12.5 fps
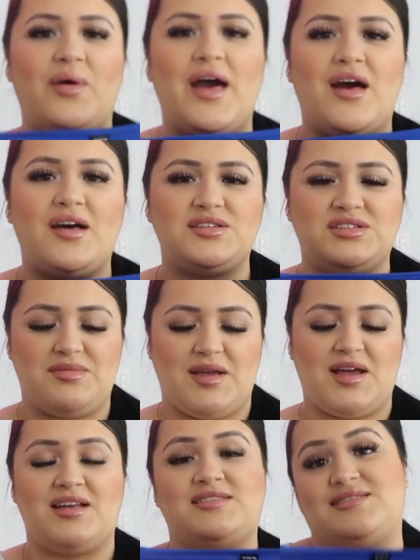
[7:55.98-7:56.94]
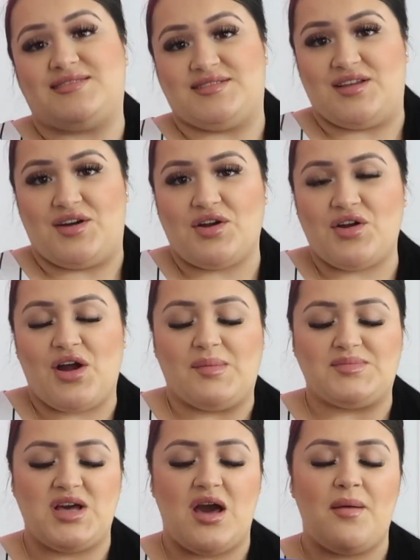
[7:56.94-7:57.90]
well, just because it's not a
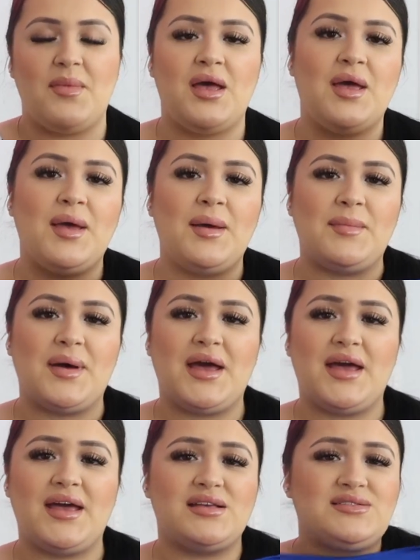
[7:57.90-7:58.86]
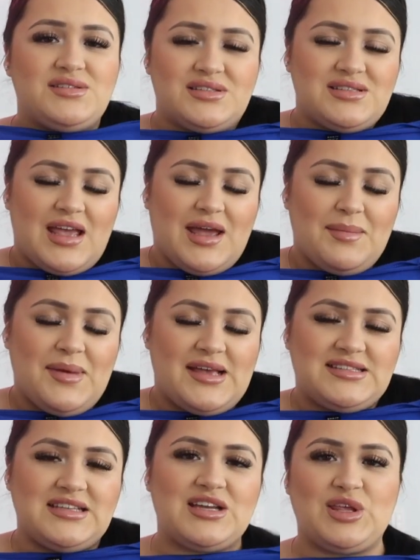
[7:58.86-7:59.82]
crop top, but it's just like a
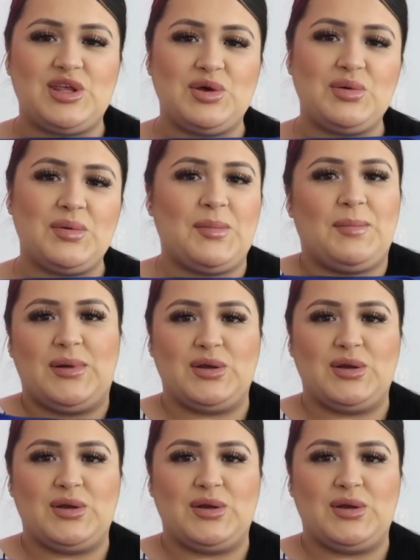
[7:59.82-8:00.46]
basic cute